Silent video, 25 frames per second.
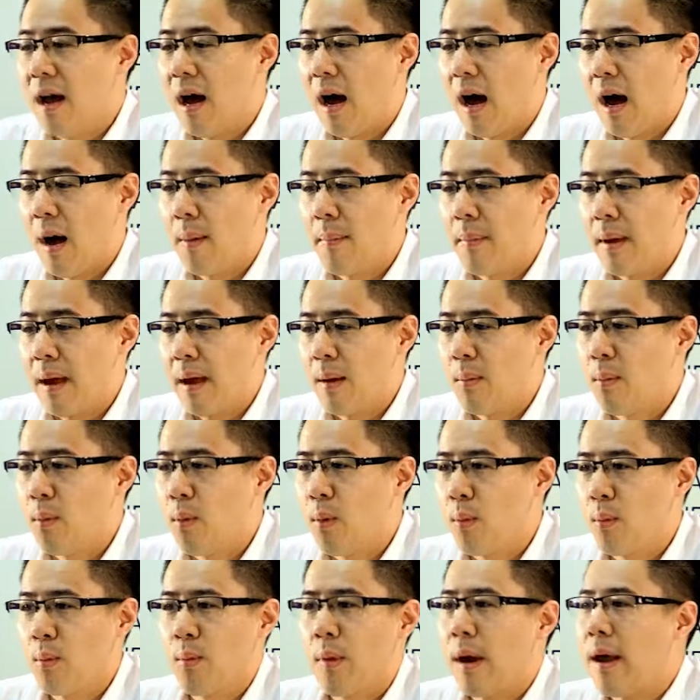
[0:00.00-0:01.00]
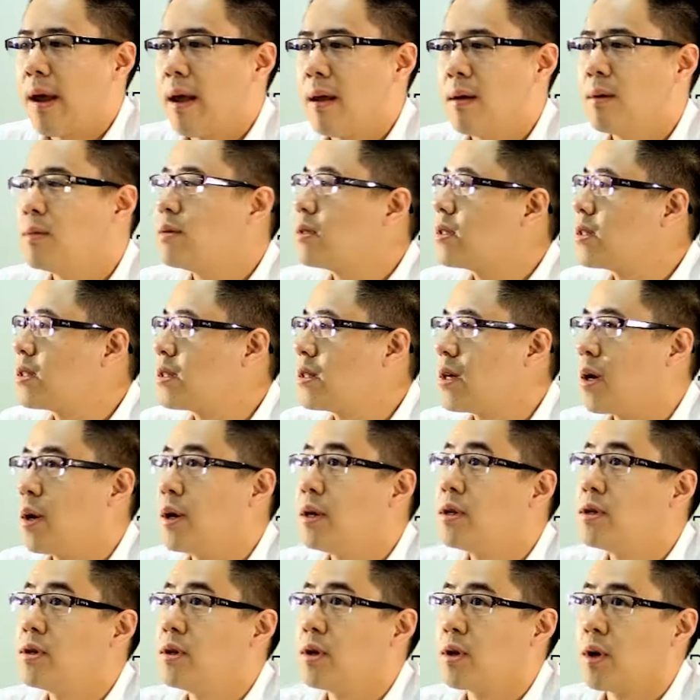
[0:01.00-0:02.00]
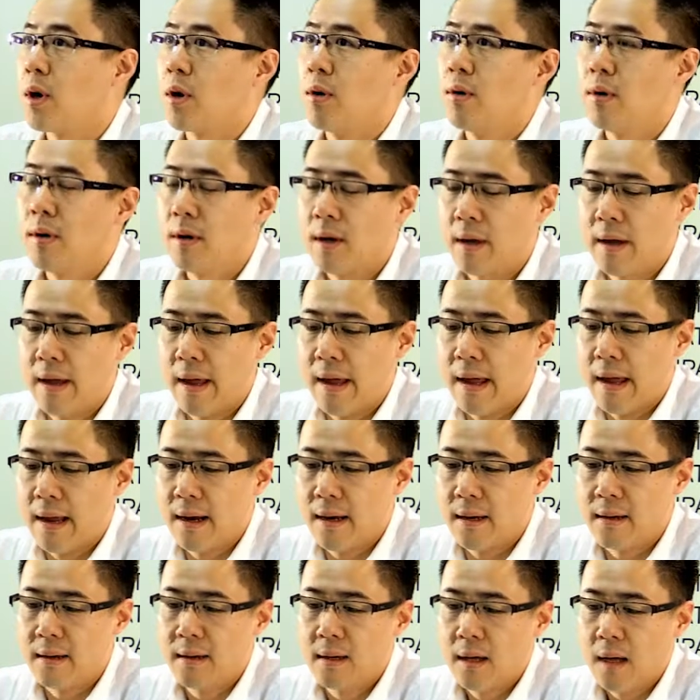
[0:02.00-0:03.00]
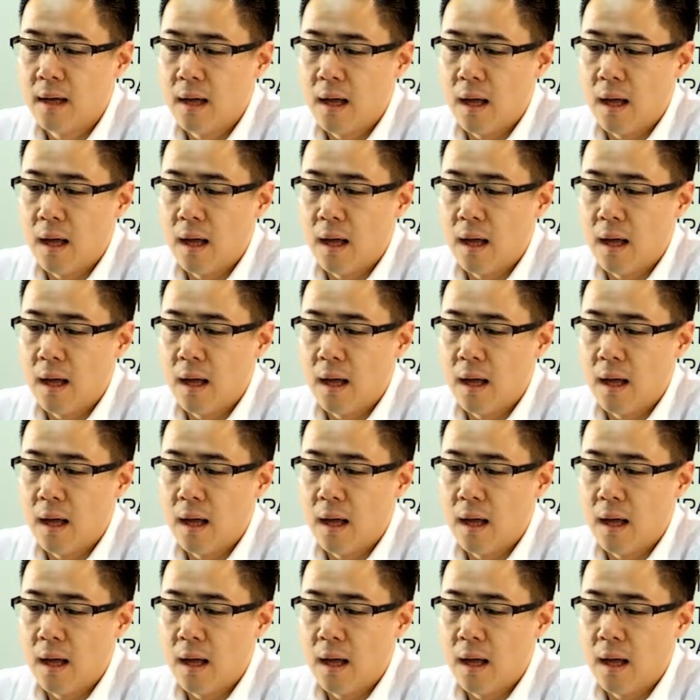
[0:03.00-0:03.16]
and where it's going to go ahead.